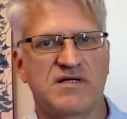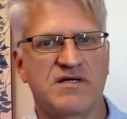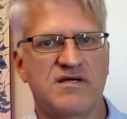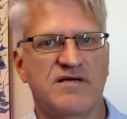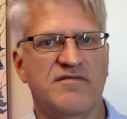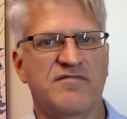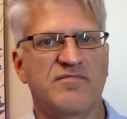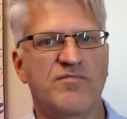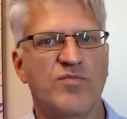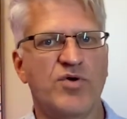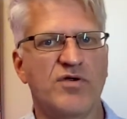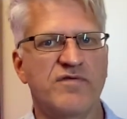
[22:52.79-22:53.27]

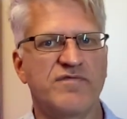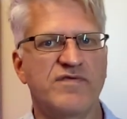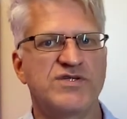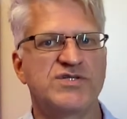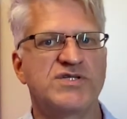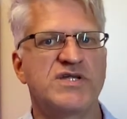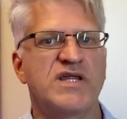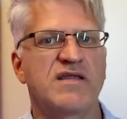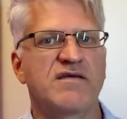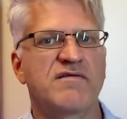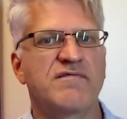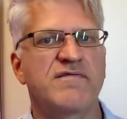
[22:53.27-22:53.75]
of
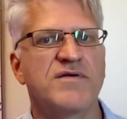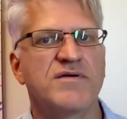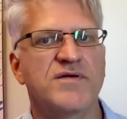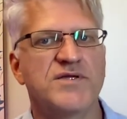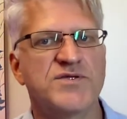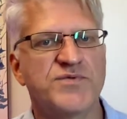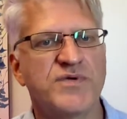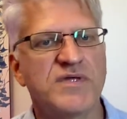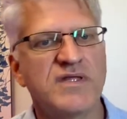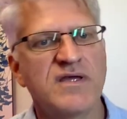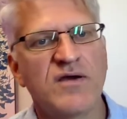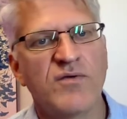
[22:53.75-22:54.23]
morphogenetic
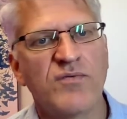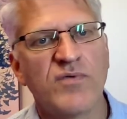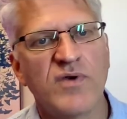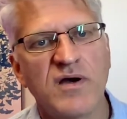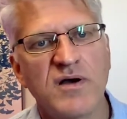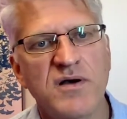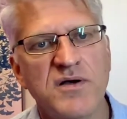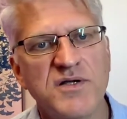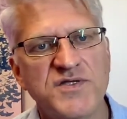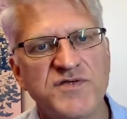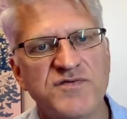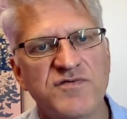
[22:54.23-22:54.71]
fields really
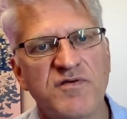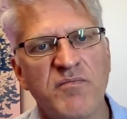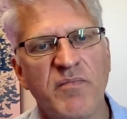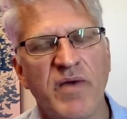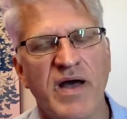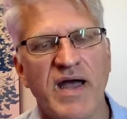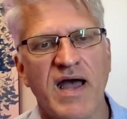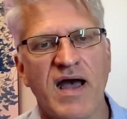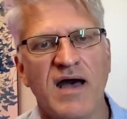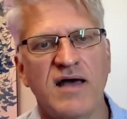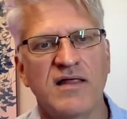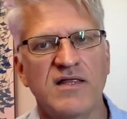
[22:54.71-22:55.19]
arose from
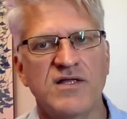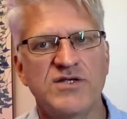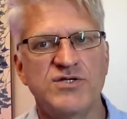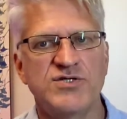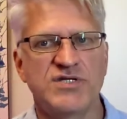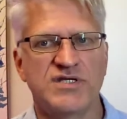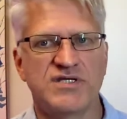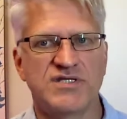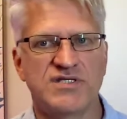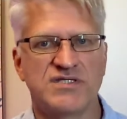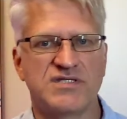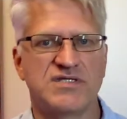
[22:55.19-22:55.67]

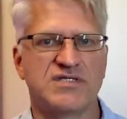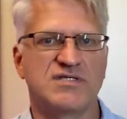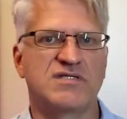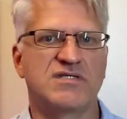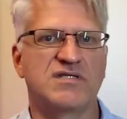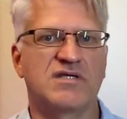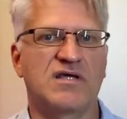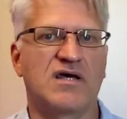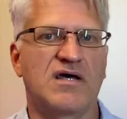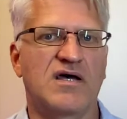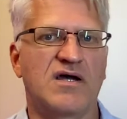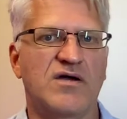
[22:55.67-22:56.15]
biologists